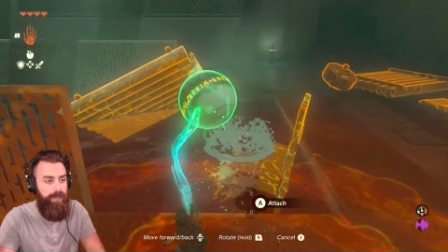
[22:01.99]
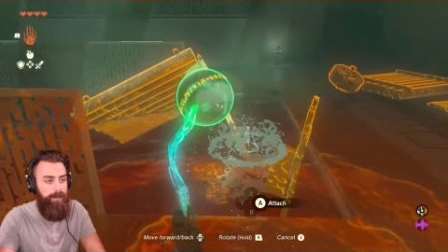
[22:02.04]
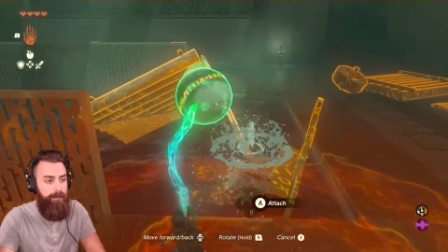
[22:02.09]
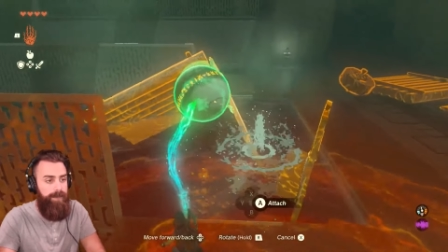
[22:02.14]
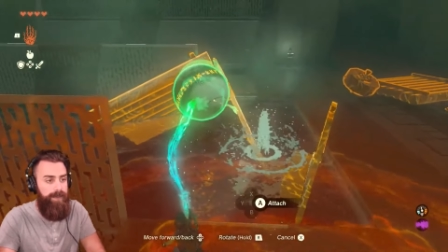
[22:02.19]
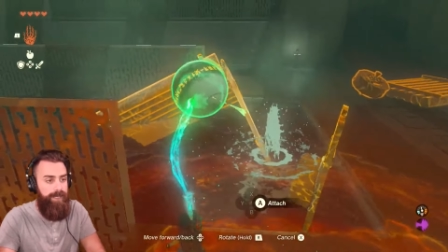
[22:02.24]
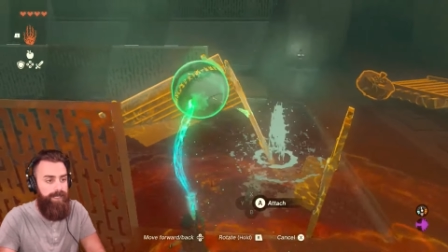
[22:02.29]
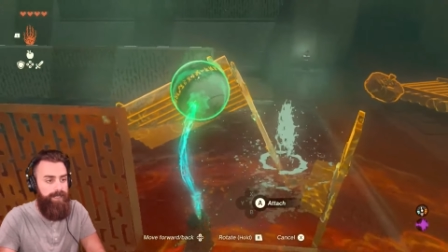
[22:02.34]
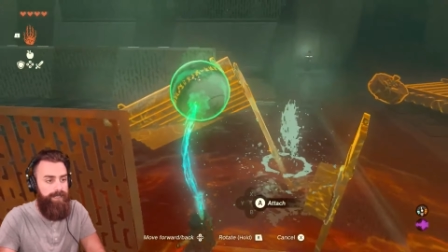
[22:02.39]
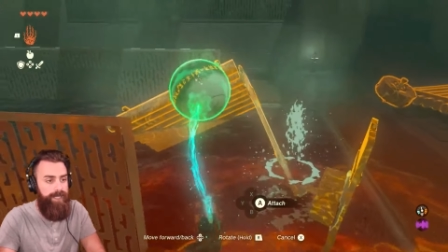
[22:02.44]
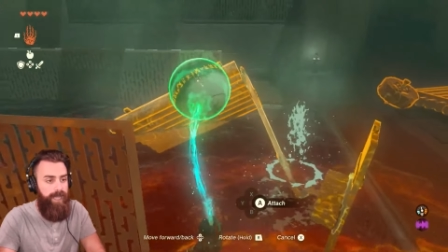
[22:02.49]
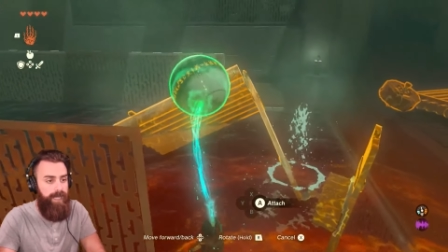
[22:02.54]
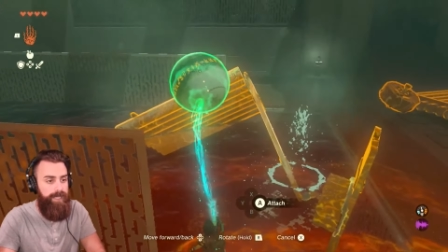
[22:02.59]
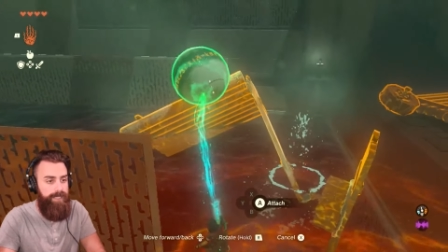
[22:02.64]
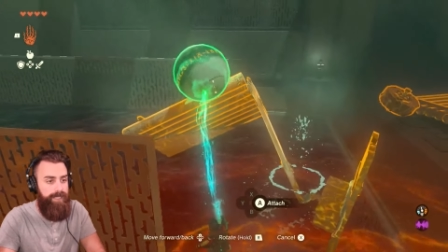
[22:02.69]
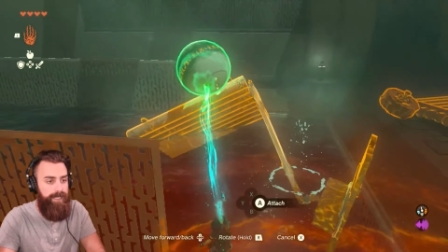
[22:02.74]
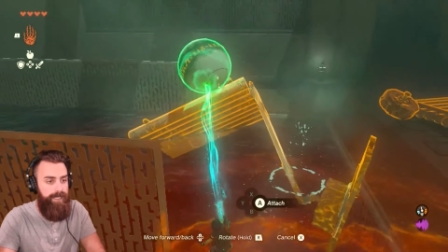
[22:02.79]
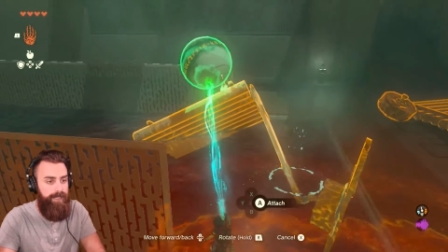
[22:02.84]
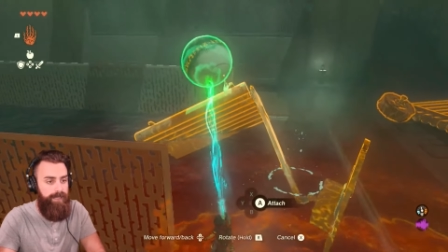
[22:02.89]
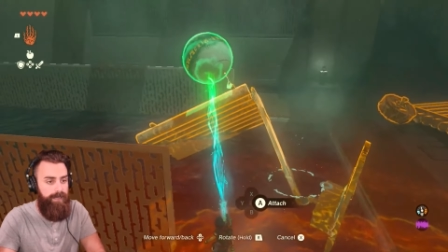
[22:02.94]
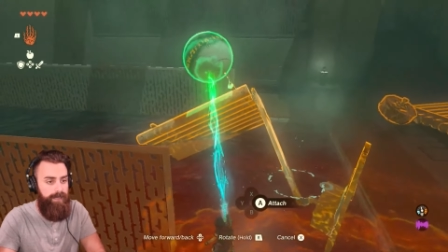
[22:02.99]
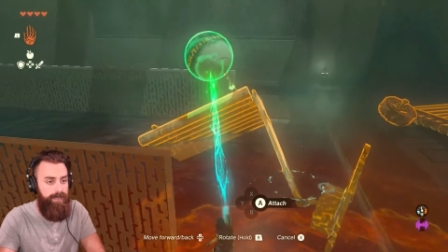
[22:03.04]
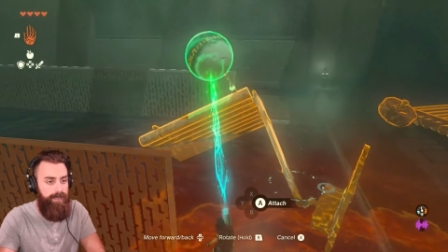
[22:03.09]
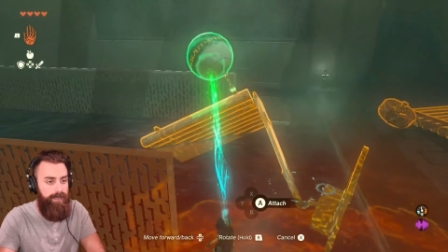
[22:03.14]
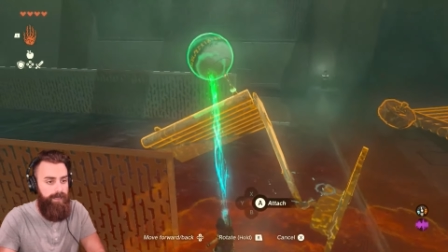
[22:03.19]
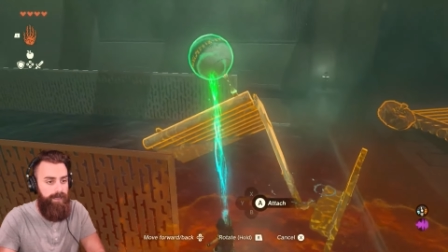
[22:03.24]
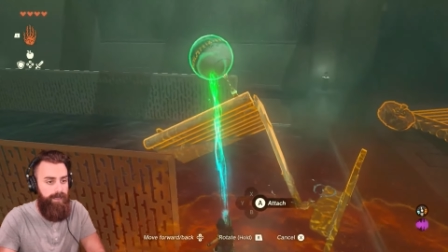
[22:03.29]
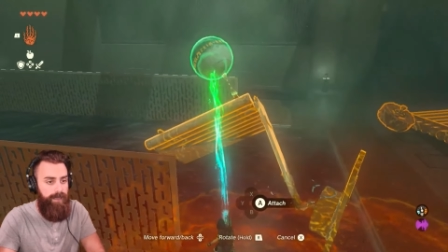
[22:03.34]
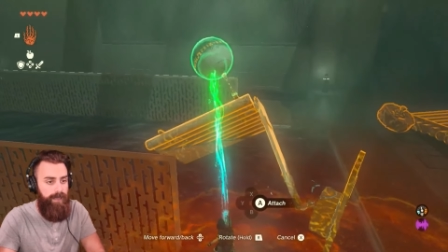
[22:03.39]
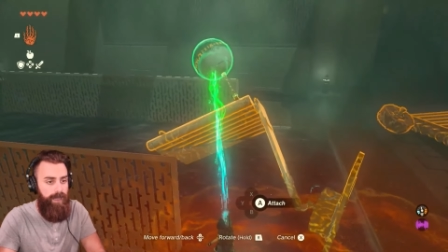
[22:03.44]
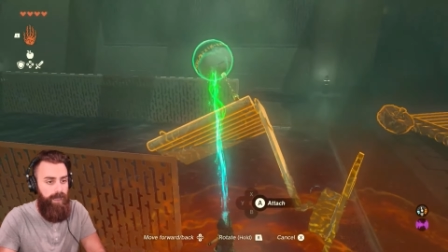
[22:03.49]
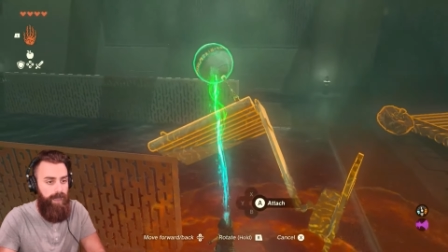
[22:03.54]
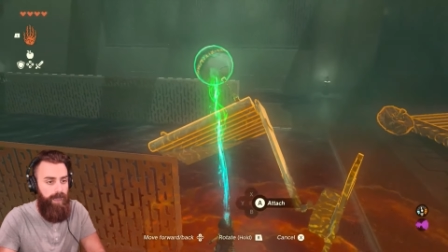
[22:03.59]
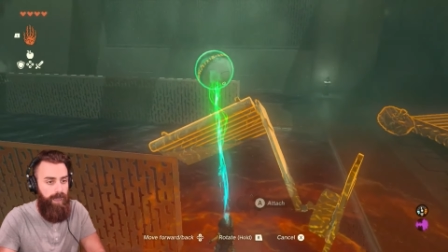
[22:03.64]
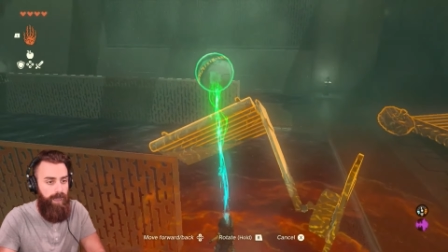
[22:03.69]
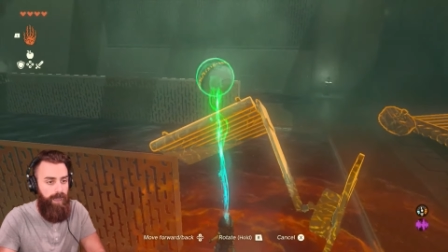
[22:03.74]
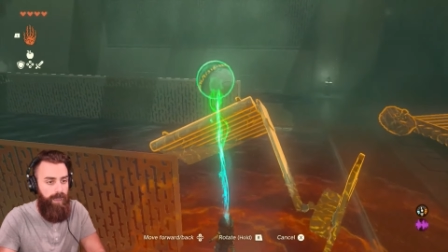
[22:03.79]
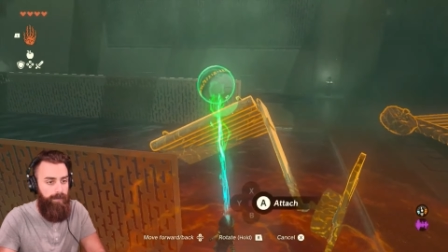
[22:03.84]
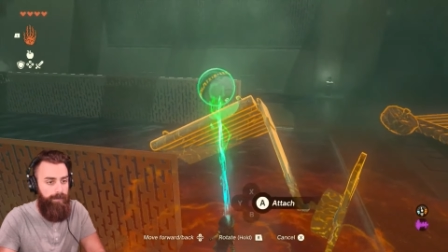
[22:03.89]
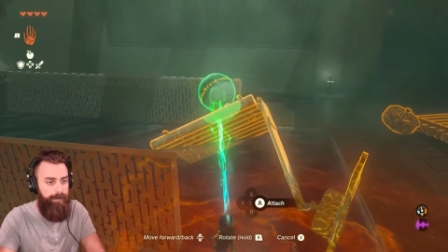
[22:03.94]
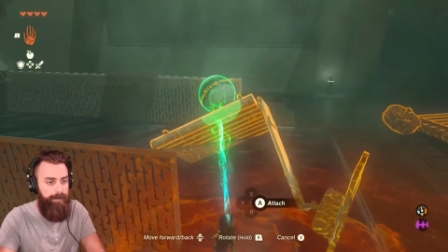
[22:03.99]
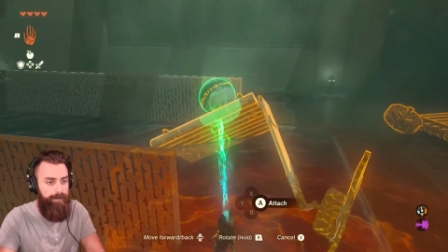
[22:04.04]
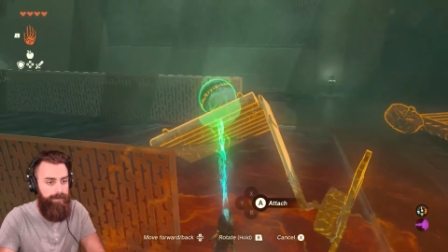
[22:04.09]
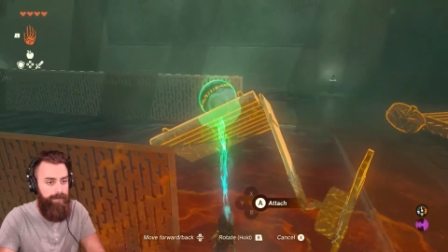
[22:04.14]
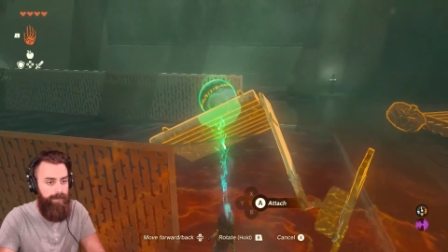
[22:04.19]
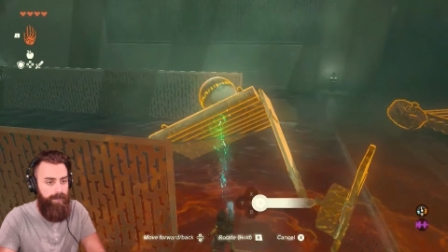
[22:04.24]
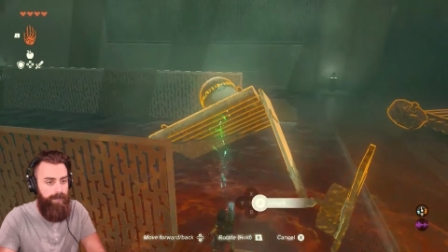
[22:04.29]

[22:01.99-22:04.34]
but it doesn't. Um,